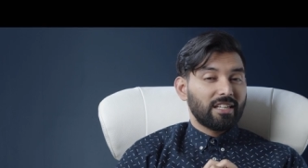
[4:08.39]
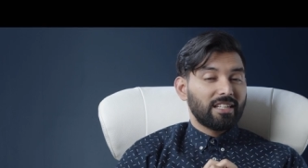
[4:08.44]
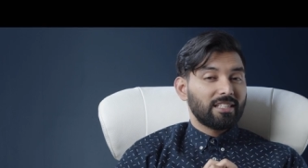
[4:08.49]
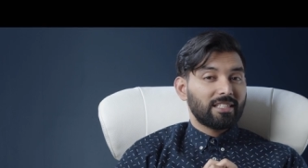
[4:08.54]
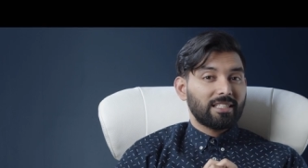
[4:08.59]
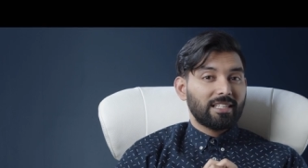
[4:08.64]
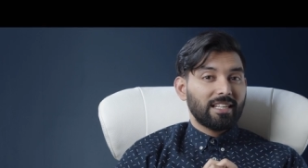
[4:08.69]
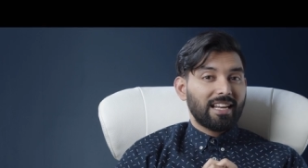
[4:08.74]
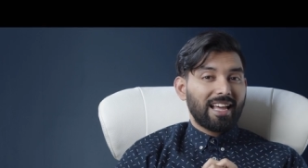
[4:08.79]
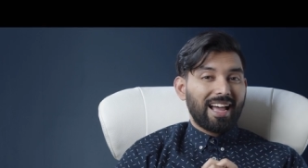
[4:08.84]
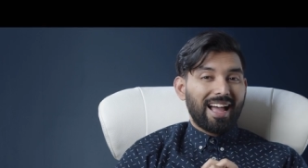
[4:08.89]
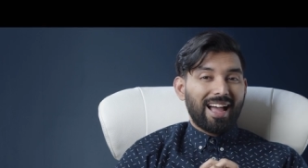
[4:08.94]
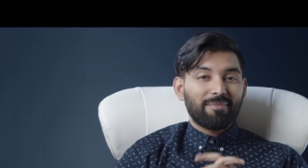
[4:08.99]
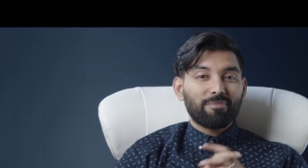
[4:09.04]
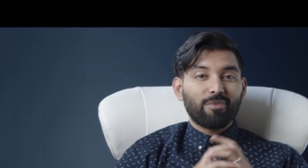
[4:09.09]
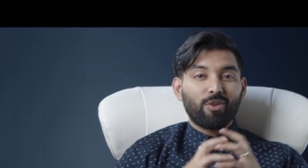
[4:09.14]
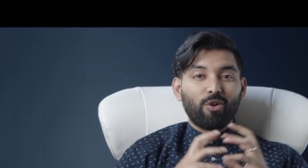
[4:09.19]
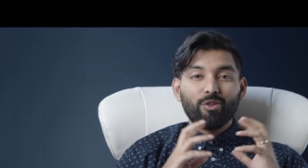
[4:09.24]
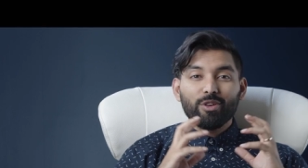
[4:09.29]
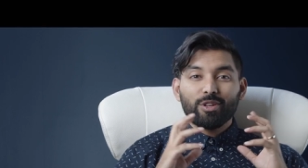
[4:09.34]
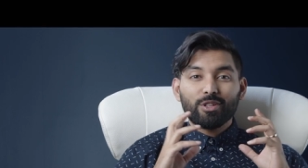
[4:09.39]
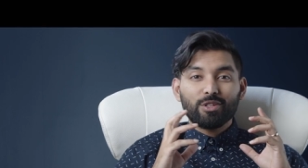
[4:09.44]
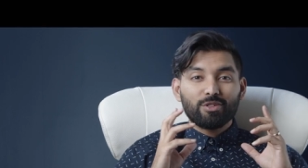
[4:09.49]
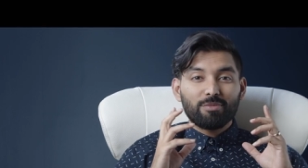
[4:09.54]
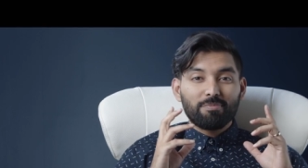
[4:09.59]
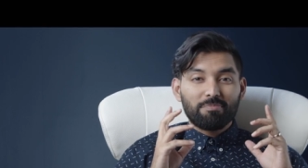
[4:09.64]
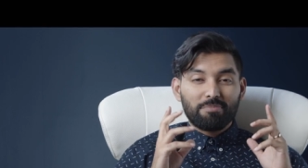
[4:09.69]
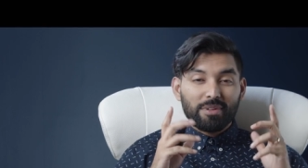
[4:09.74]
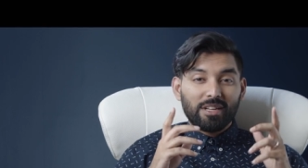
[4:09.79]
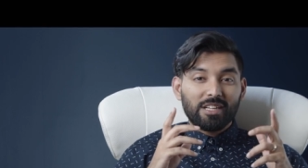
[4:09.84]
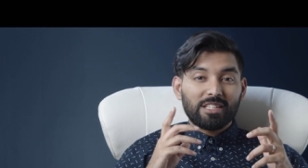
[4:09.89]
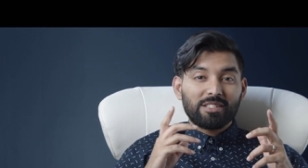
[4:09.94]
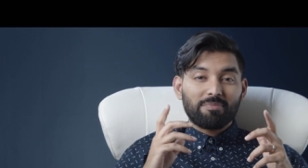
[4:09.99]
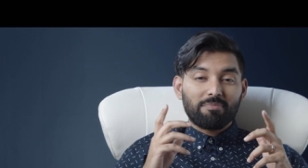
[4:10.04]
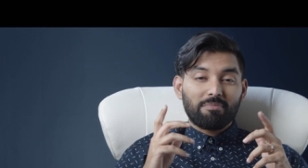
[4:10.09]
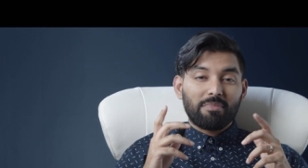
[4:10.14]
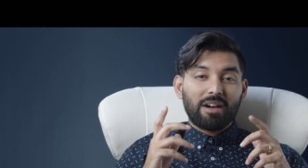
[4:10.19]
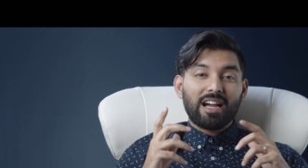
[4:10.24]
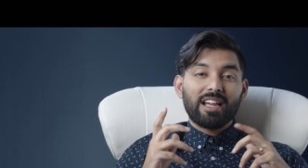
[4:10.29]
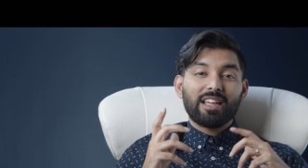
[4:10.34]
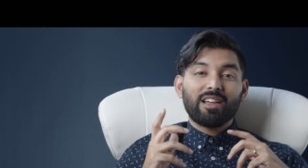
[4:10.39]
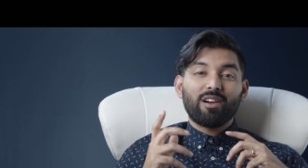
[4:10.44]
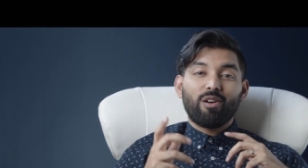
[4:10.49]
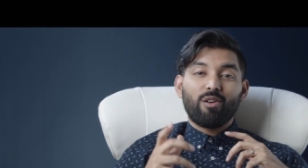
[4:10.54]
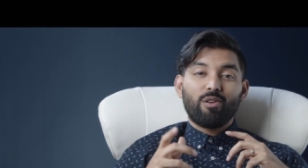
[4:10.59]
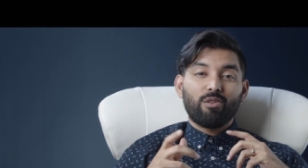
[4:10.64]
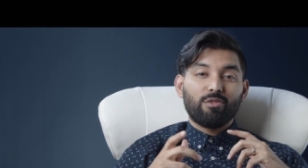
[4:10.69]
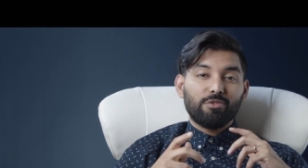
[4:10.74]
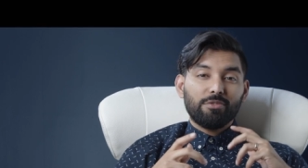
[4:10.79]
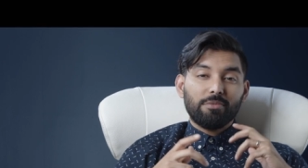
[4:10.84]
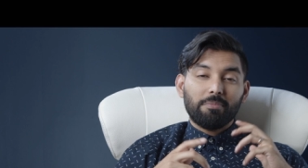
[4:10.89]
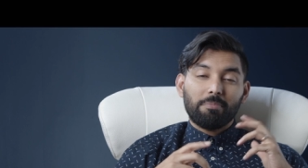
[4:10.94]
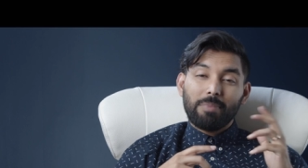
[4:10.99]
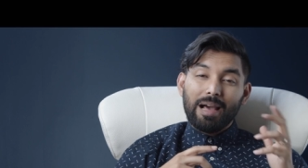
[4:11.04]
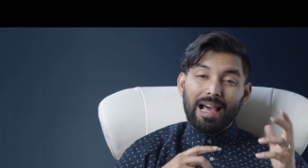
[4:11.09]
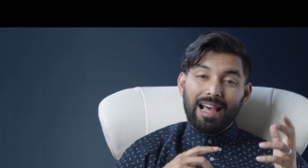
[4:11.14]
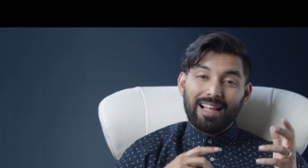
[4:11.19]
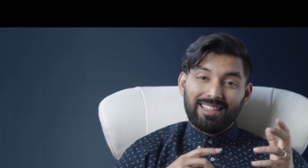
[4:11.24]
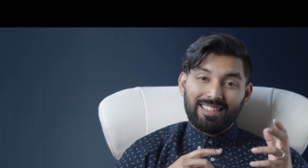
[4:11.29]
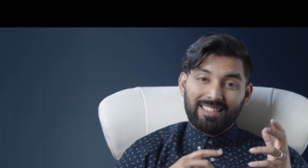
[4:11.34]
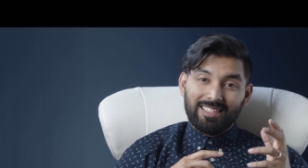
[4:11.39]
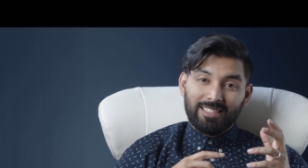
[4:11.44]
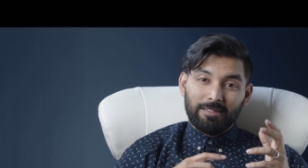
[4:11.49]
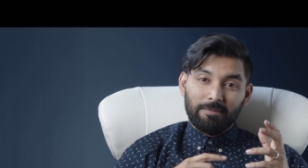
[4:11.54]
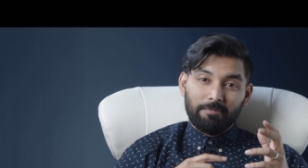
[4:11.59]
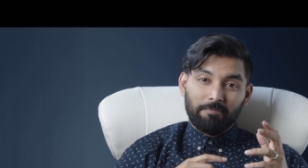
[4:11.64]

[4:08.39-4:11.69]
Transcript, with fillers: Instead, I'm going to build my own path.